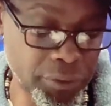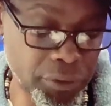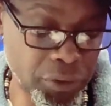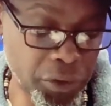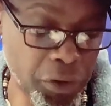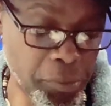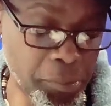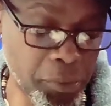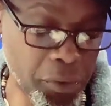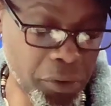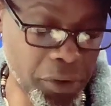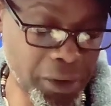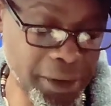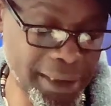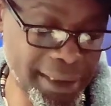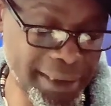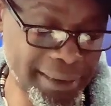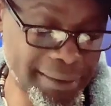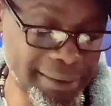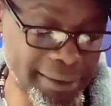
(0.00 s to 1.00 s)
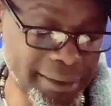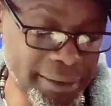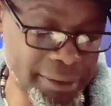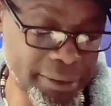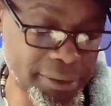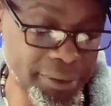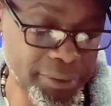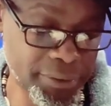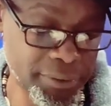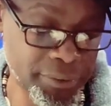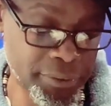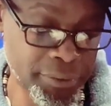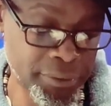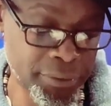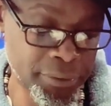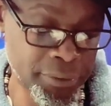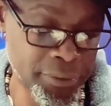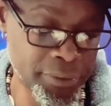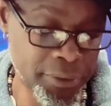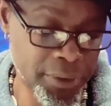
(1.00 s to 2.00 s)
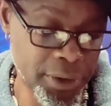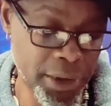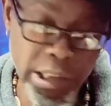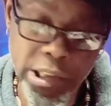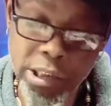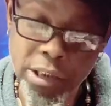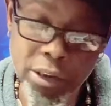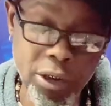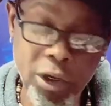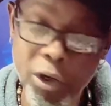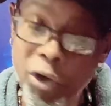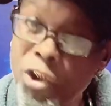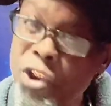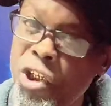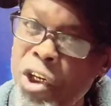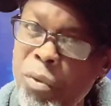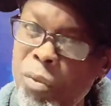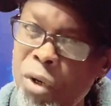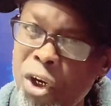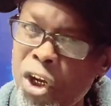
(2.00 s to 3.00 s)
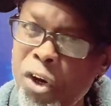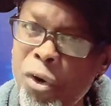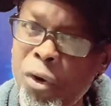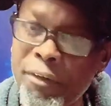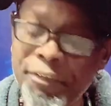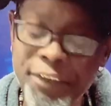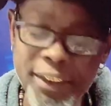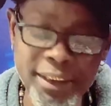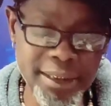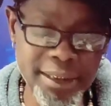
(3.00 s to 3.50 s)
No more than a 10. No, you don't want to go a